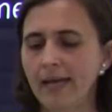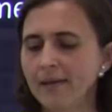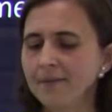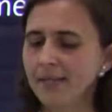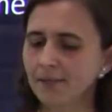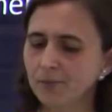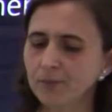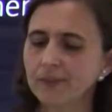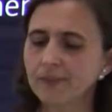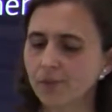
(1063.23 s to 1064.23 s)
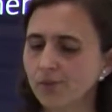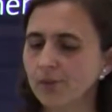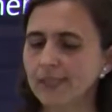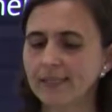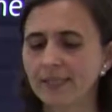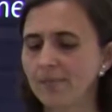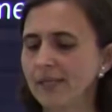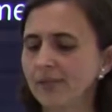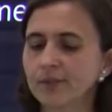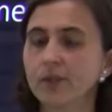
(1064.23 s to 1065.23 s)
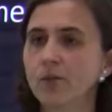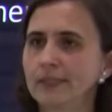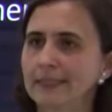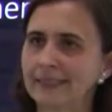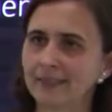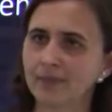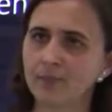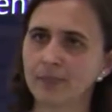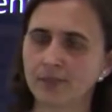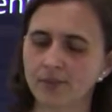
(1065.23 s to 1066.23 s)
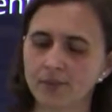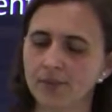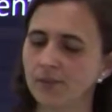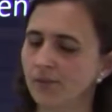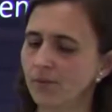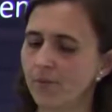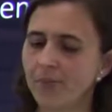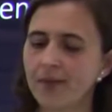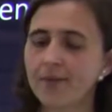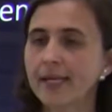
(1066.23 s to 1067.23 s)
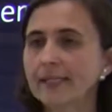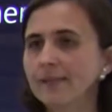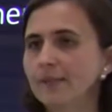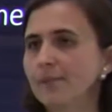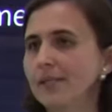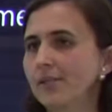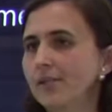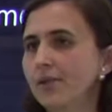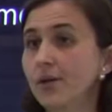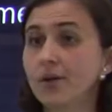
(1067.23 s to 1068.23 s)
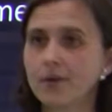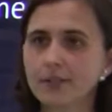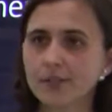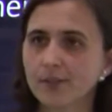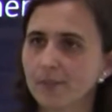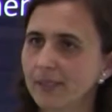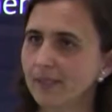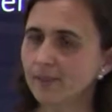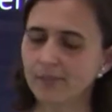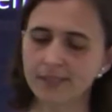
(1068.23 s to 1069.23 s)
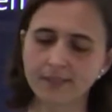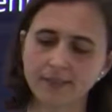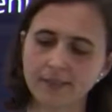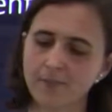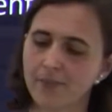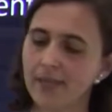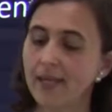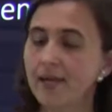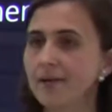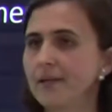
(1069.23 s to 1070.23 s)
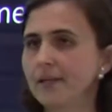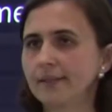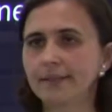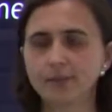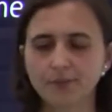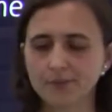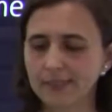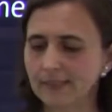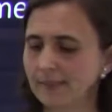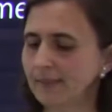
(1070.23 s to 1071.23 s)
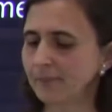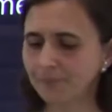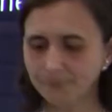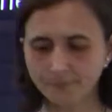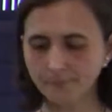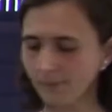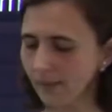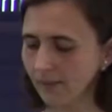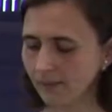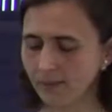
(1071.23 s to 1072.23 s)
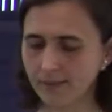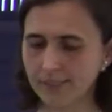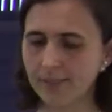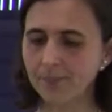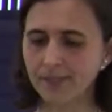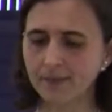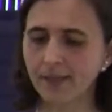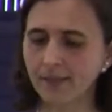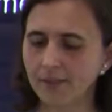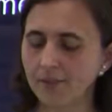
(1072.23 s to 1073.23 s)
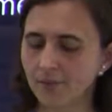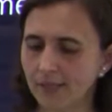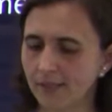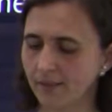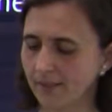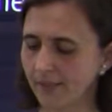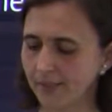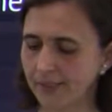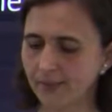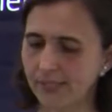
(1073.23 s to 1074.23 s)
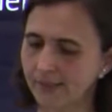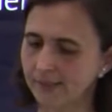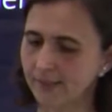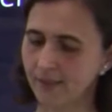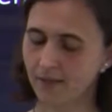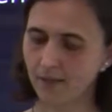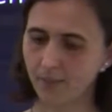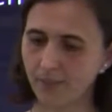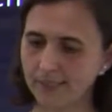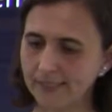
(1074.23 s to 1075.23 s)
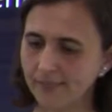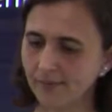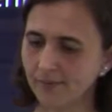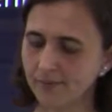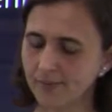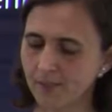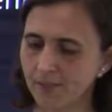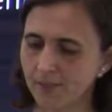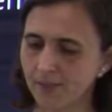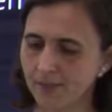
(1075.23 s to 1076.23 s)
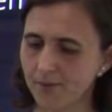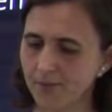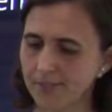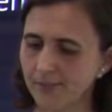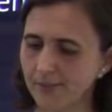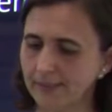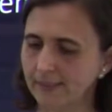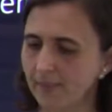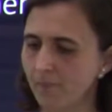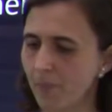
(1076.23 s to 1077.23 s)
And the output is usually, as I mentioned, a quantitative measure, you know, thickness measure, curvature measurement, area, surface, uh, something that, you know, can characterize a particular phenomenon that you are interested in.